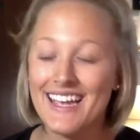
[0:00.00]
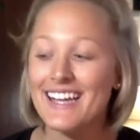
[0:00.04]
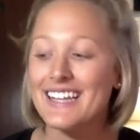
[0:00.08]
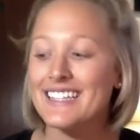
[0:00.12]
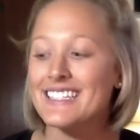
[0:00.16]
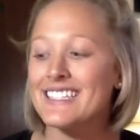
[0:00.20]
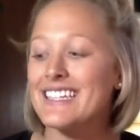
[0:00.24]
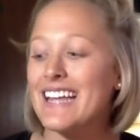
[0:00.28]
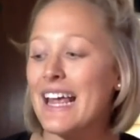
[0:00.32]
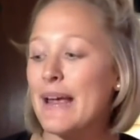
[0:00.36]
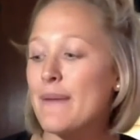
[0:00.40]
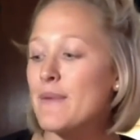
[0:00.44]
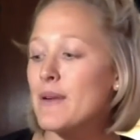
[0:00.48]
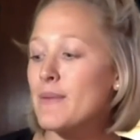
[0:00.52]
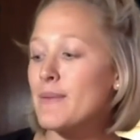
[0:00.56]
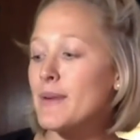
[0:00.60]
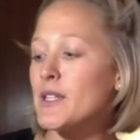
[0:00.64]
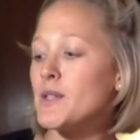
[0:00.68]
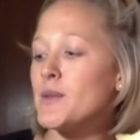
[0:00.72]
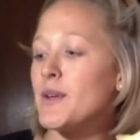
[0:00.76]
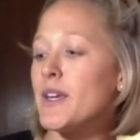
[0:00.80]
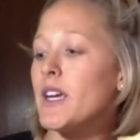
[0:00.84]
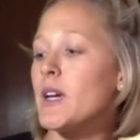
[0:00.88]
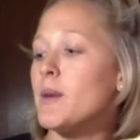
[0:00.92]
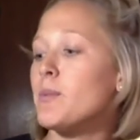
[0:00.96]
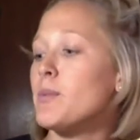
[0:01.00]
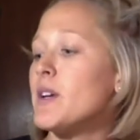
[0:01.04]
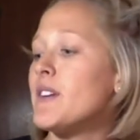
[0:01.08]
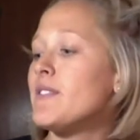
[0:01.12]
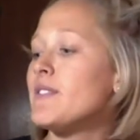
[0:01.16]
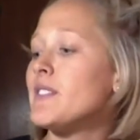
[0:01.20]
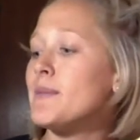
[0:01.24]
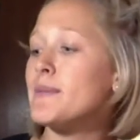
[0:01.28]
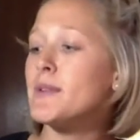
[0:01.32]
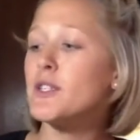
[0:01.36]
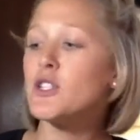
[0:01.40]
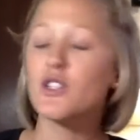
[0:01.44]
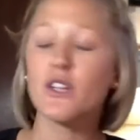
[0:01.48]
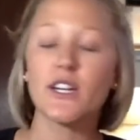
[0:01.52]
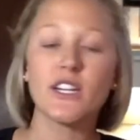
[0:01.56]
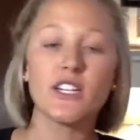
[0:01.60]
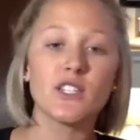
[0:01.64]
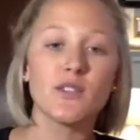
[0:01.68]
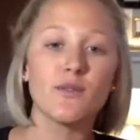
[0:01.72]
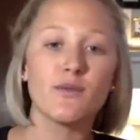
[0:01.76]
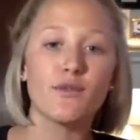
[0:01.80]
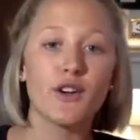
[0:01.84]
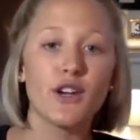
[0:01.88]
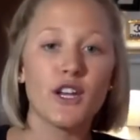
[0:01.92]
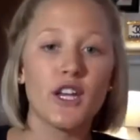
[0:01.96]
Today I'm going to be doing a brief
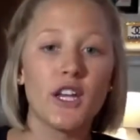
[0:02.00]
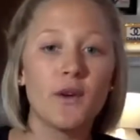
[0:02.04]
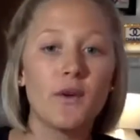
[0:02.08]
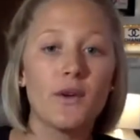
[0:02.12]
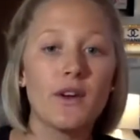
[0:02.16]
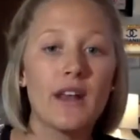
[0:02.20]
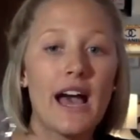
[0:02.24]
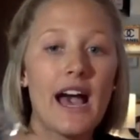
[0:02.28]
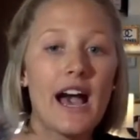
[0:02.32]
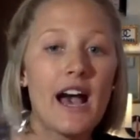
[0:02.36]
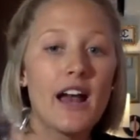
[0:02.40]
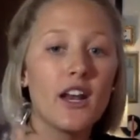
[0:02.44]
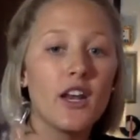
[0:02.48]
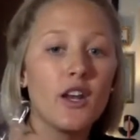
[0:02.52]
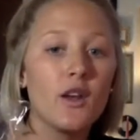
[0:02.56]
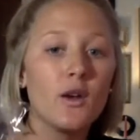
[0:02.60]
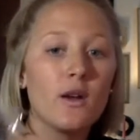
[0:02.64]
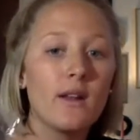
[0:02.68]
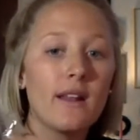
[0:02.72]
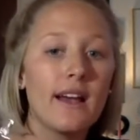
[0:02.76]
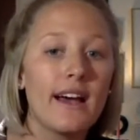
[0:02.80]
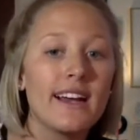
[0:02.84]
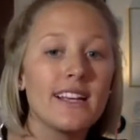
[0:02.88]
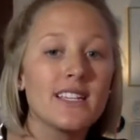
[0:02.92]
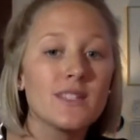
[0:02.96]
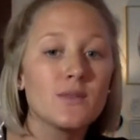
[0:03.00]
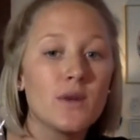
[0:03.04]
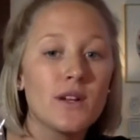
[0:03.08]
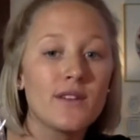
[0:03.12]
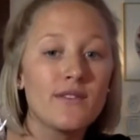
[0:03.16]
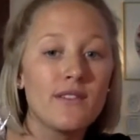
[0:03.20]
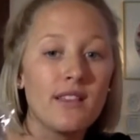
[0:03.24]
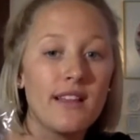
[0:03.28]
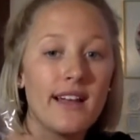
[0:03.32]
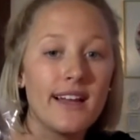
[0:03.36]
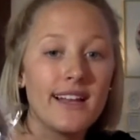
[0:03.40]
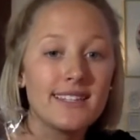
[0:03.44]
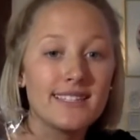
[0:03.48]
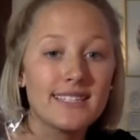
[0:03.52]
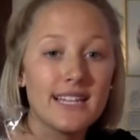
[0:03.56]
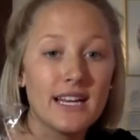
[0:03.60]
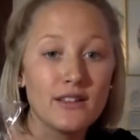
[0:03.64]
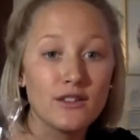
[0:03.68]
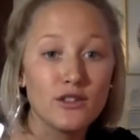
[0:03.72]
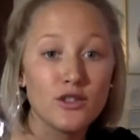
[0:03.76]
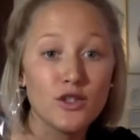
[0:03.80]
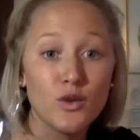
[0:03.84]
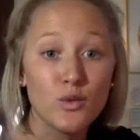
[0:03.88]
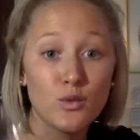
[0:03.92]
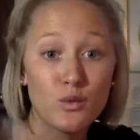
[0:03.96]
demonstration for you on how to utilize one of Alliance
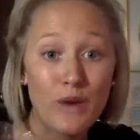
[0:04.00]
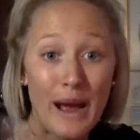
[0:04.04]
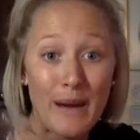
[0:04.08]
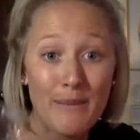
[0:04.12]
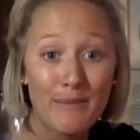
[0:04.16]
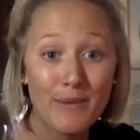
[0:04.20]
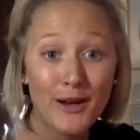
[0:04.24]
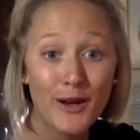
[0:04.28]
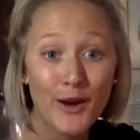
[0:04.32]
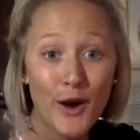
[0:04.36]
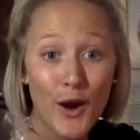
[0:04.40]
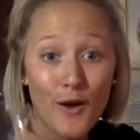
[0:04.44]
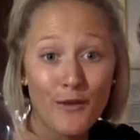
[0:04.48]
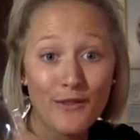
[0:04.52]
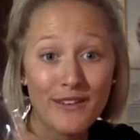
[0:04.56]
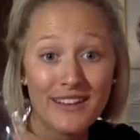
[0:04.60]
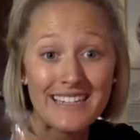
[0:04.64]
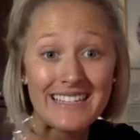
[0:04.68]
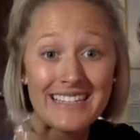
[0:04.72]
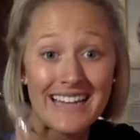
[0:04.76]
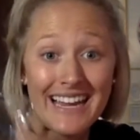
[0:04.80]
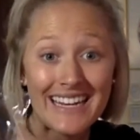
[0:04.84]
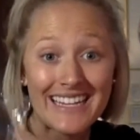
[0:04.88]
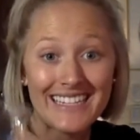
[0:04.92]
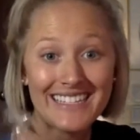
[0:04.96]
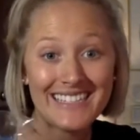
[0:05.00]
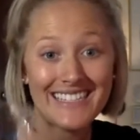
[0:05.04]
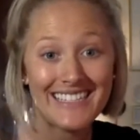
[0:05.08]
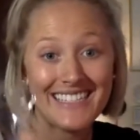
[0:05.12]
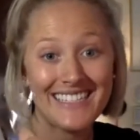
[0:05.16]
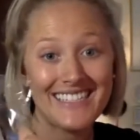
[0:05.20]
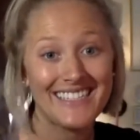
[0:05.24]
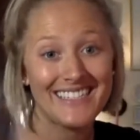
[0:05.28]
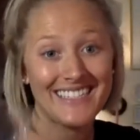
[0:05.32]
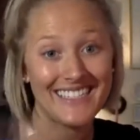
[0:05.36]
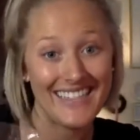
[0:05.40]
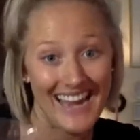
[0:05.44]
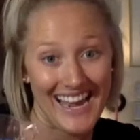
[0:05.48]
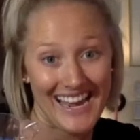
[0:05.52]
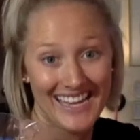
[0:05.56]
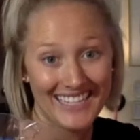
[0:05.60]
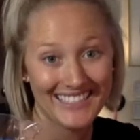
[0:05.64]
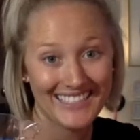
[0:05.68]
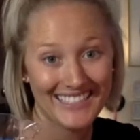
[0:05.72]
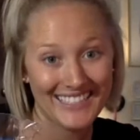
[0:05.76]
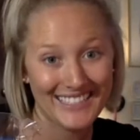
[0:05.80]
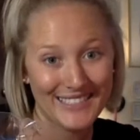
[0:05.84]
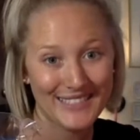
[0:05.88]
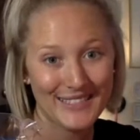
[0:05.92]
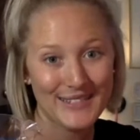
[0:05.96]
Health's new rapid COVID-19
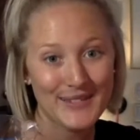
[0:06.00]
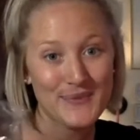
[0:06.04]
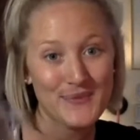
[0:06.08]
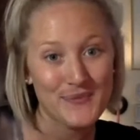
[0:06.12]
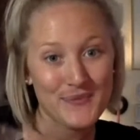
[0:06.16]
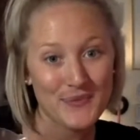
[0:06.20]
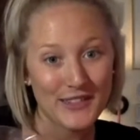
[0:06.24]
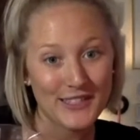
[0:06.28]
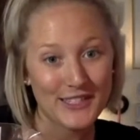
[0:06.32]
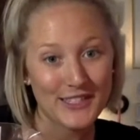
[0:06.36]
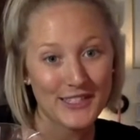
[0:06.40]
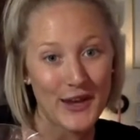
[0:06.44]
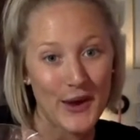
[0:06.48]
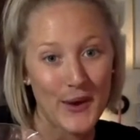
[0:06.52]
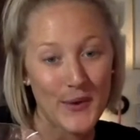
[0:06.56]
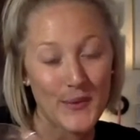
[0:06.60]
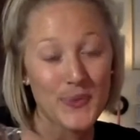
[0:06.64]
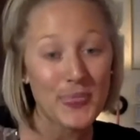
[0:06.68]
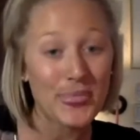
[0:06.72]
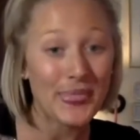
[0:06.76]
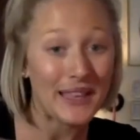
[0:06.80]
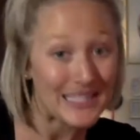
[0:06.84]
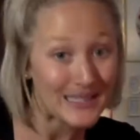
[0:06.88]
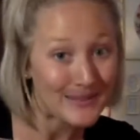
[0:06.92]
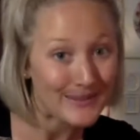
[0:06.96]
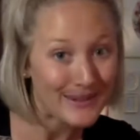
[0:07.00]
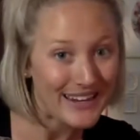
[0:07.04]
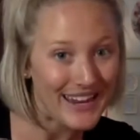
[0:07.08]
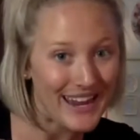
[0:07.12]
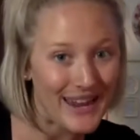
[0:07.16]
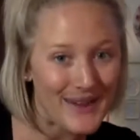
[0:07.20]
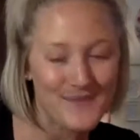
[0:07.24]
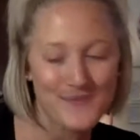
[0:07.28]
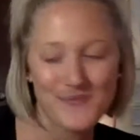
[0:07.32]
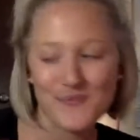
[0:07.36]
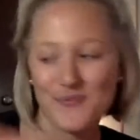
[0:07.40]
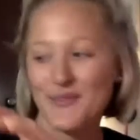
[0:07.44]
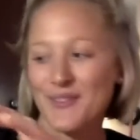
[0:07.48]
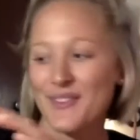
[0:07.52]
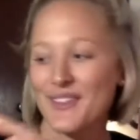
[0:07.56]
tests. So let's begin.